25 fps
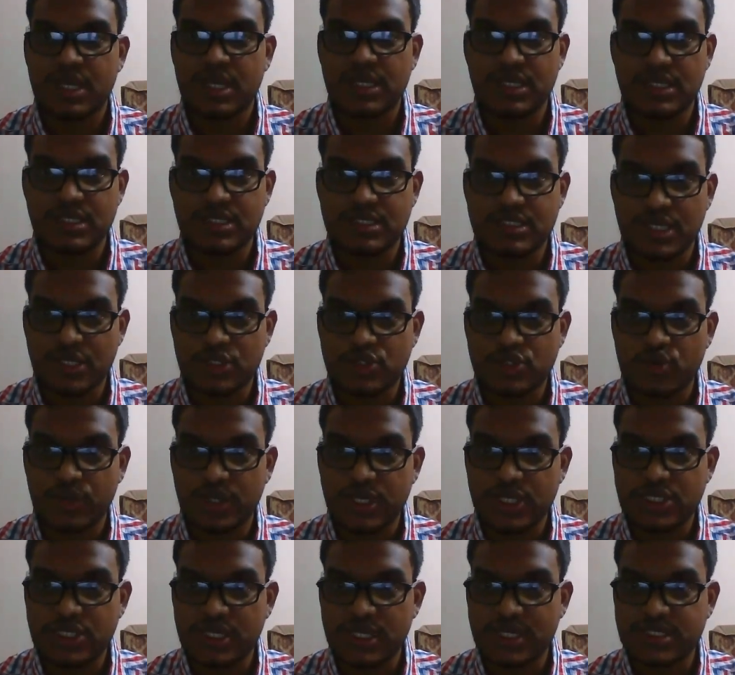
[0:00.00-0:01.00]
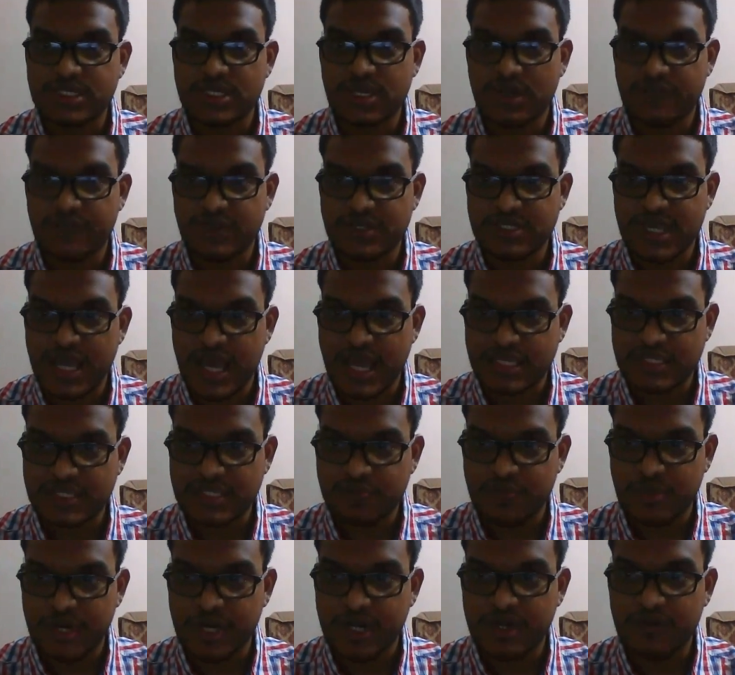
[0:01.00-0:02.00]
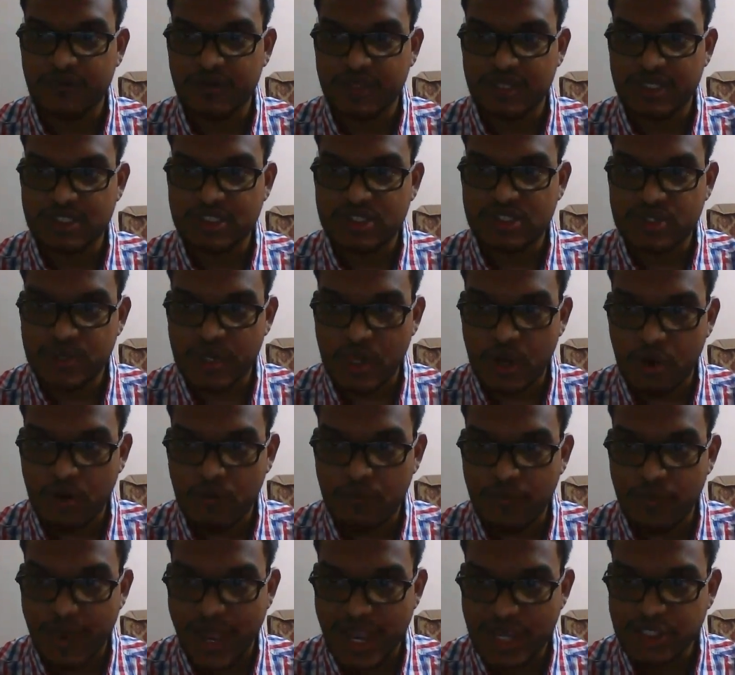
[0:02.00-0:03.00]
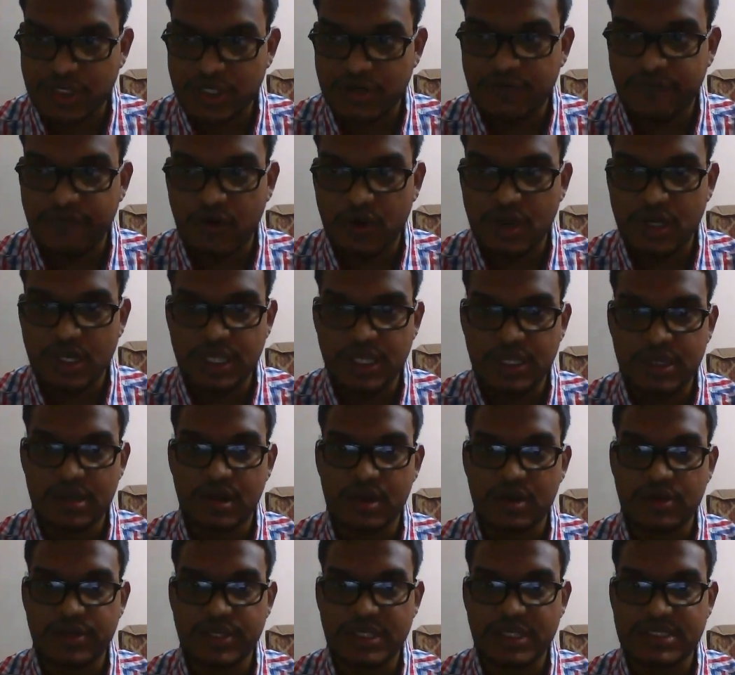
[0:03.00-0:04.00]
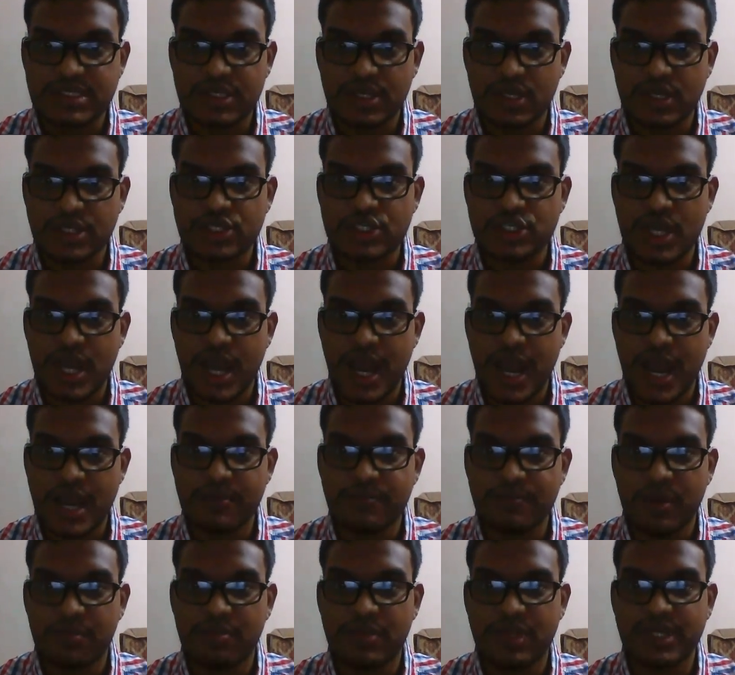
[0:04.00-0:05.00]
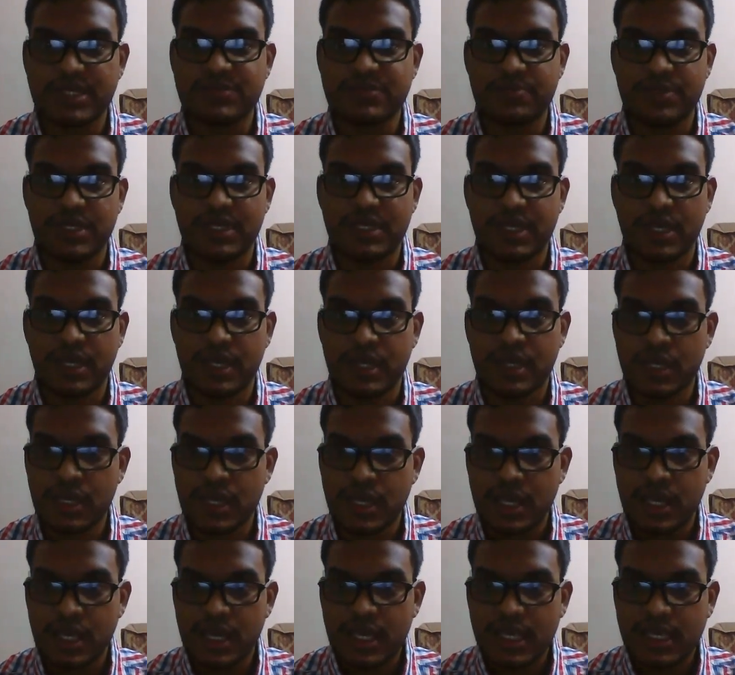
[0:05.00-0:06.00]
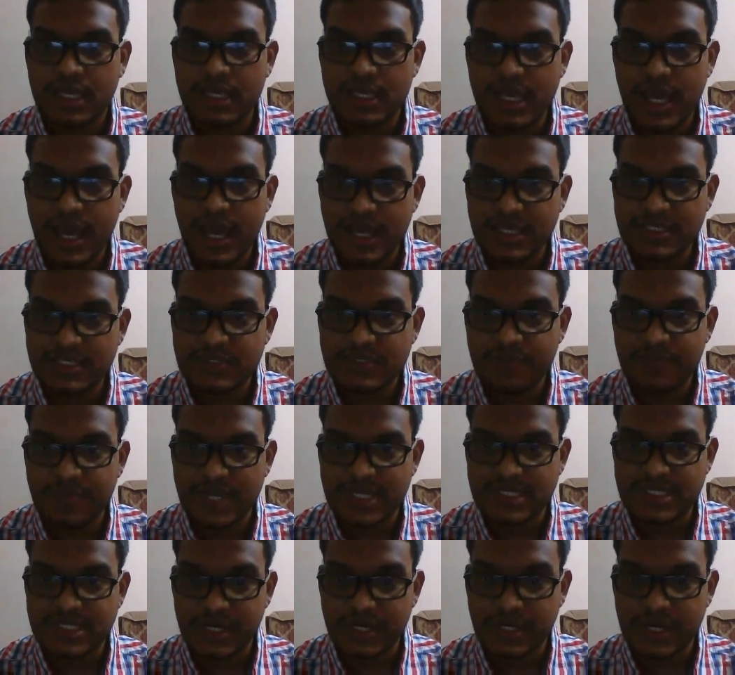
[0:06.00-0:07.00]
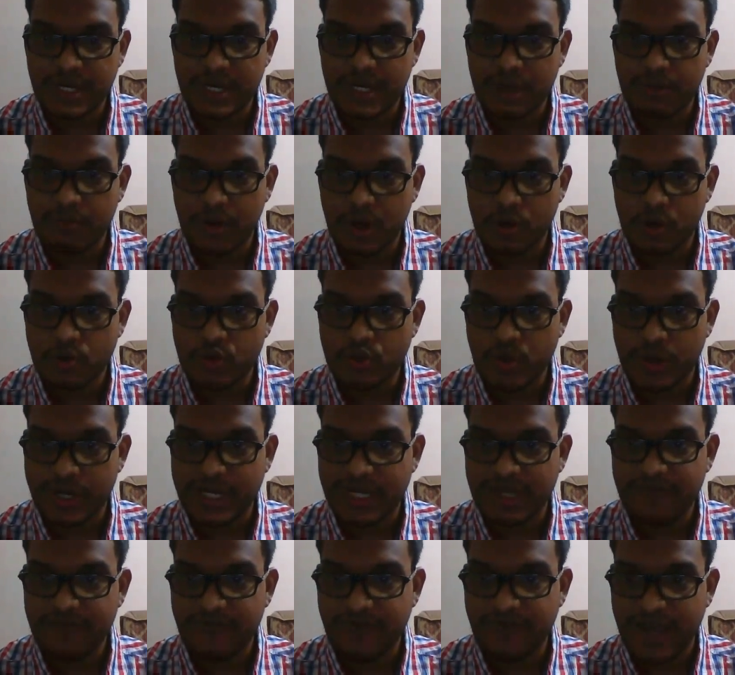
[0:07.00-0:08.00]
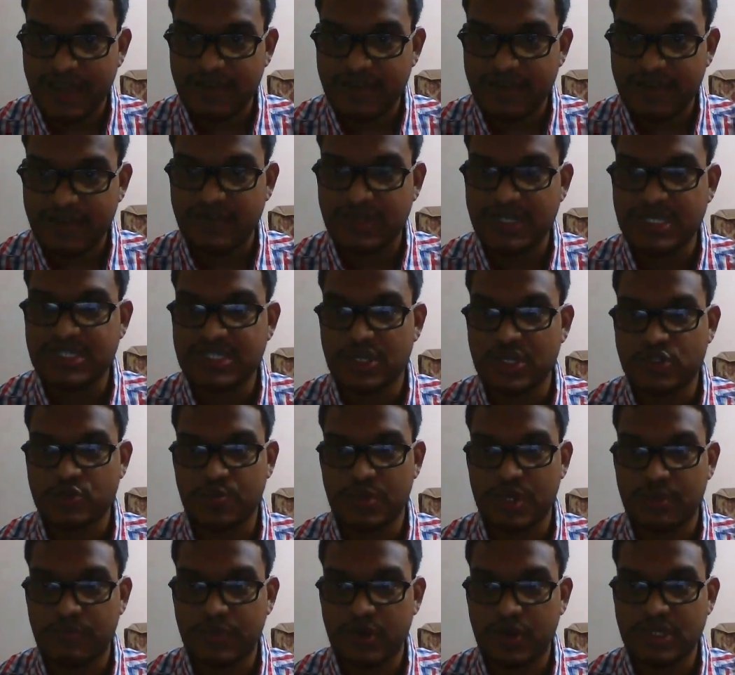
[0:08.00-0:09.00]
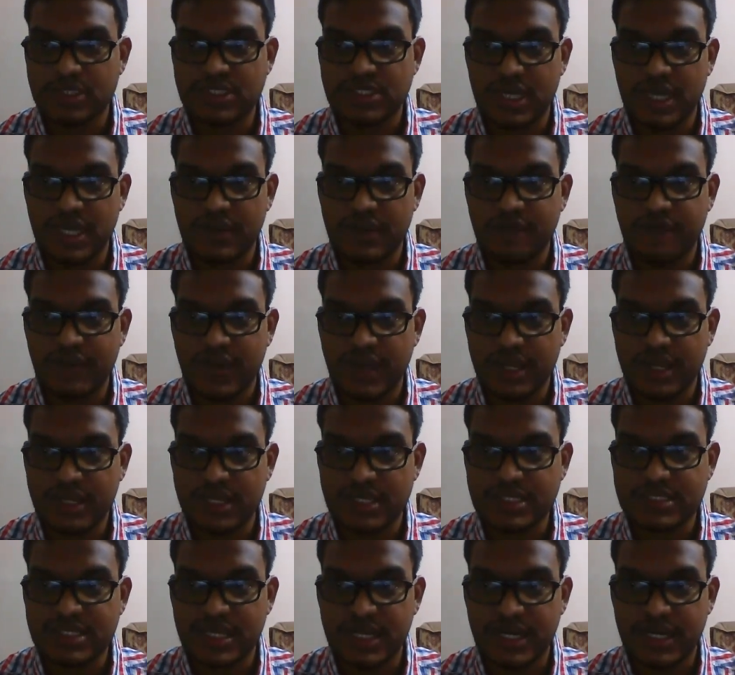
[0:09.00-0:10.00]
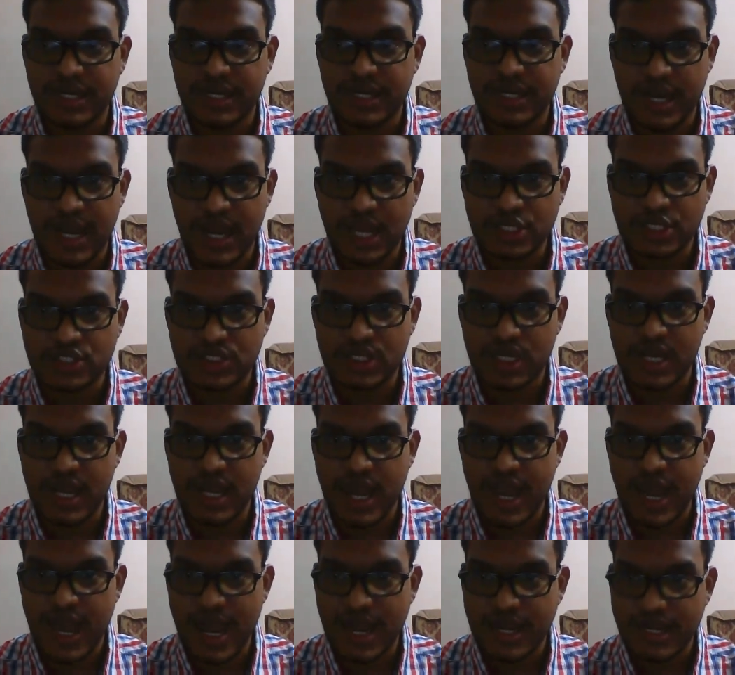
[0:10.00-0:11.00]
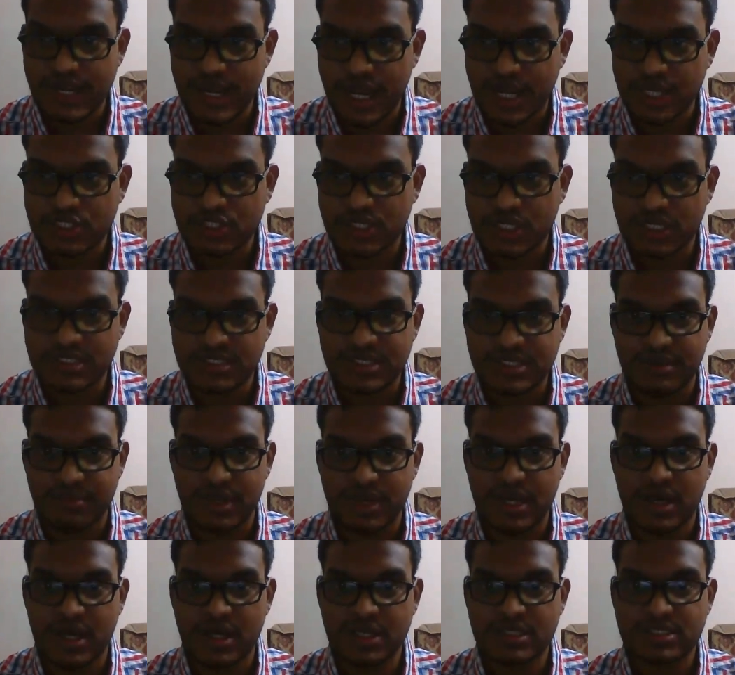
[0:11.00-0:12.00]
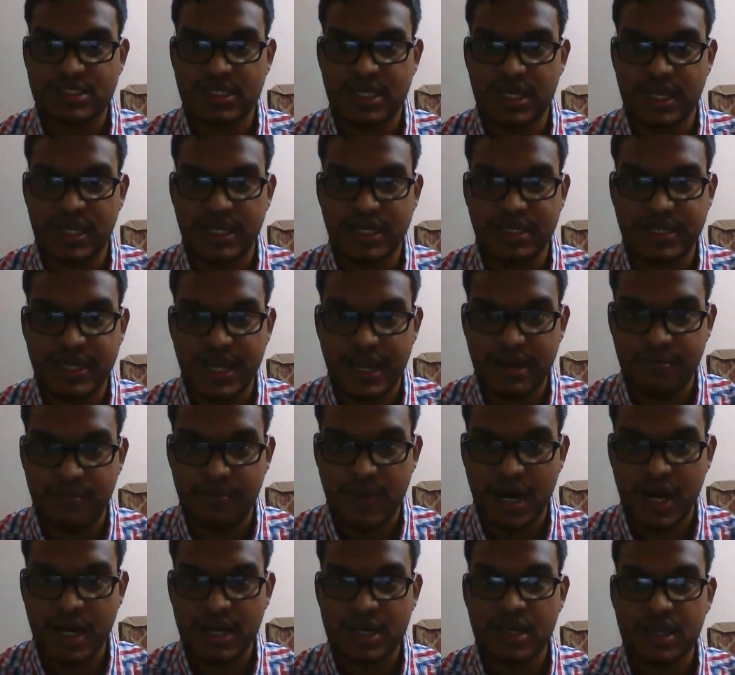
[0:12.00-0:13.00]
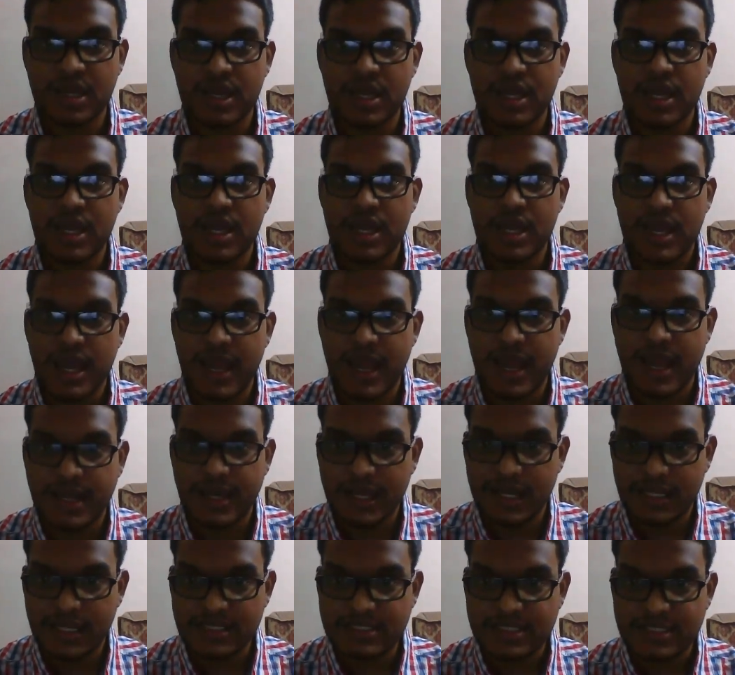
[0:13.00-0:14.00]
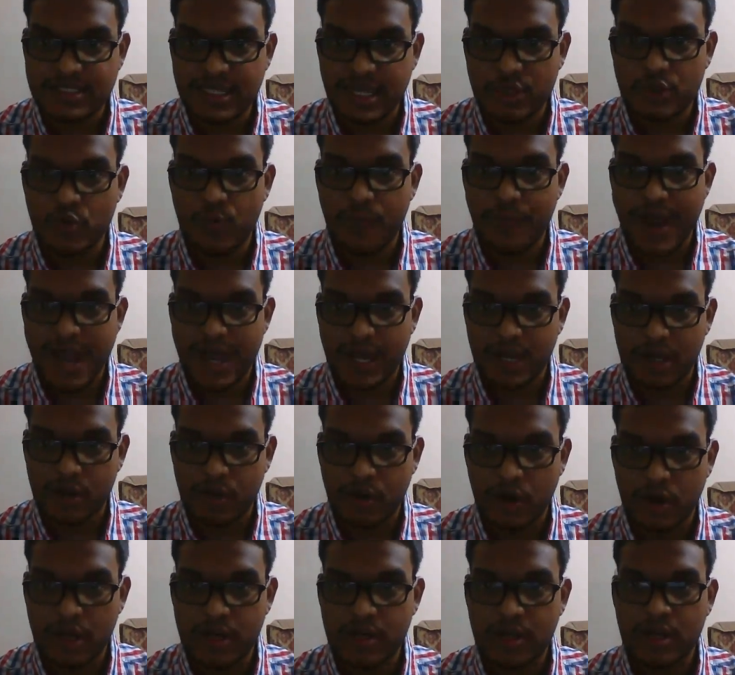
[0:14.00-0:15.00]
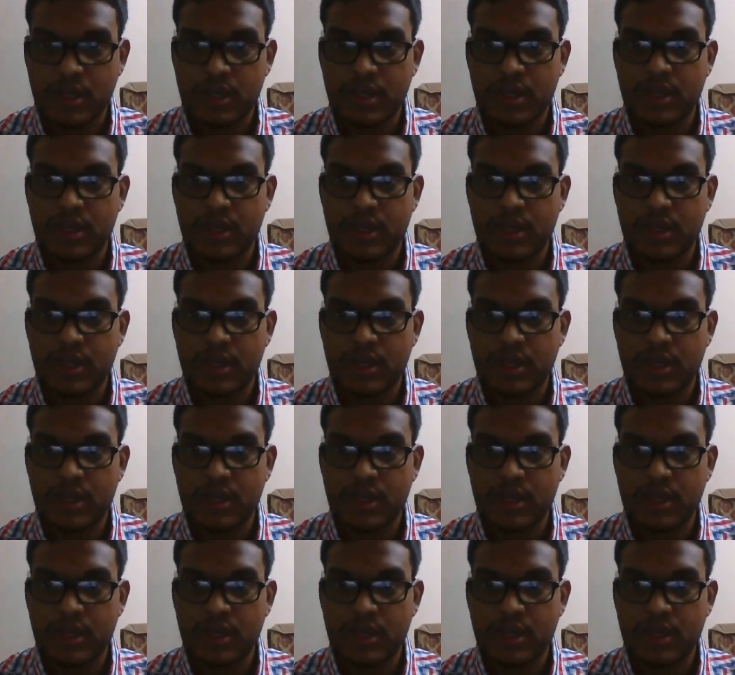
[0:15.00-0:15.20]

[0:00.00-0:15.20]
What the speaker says: He is a judicial service aspirant with a strong passion for legal research and public speaking. He has presented about 25 research papers in various international and national seminars in Denmark, NLSIU Bangalore,